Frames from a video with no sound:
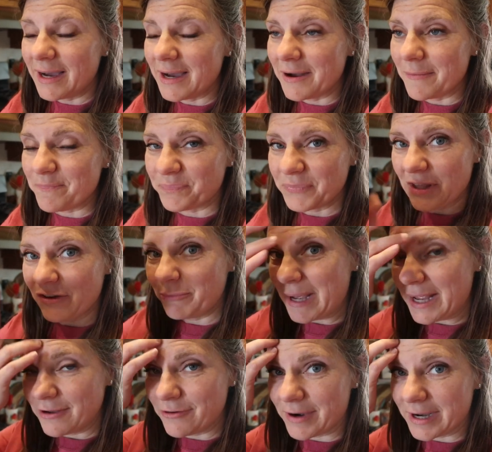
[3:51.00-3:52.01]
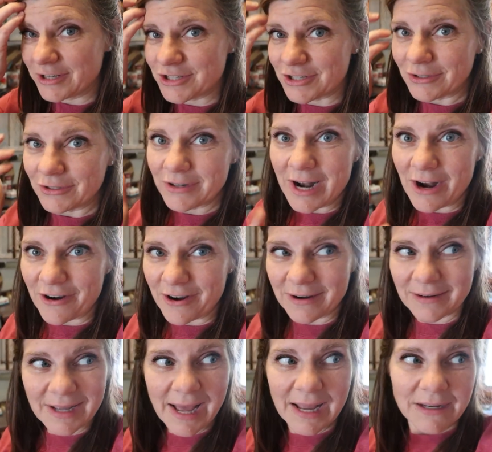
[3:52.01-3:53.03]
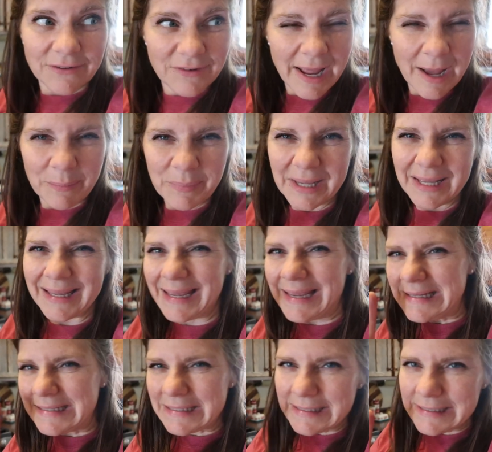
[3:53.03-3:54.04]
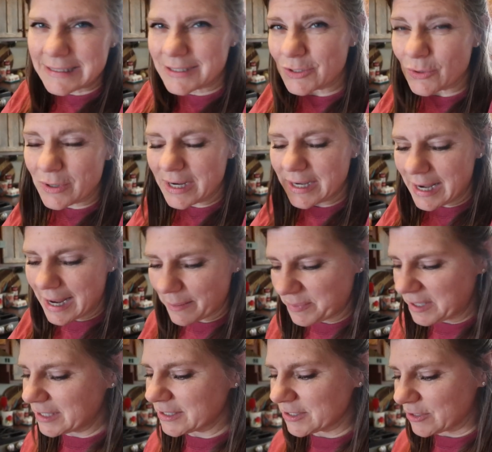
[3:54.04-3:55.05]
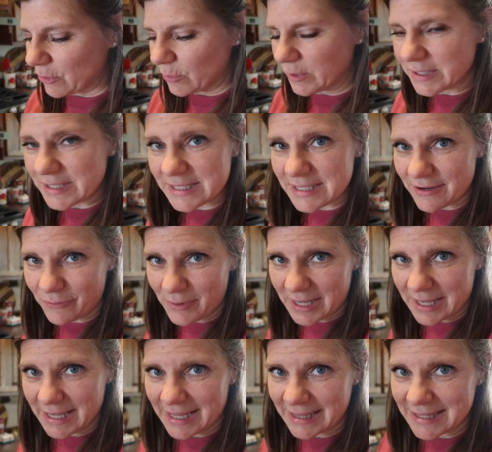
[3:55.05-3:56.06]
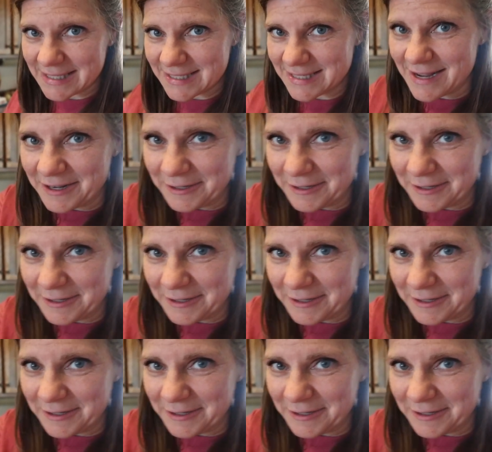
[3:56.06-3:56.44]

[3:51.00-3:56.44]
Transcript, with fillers: of my grandchildren are kind of napping, easily sort of napping. So we'll see if we can get this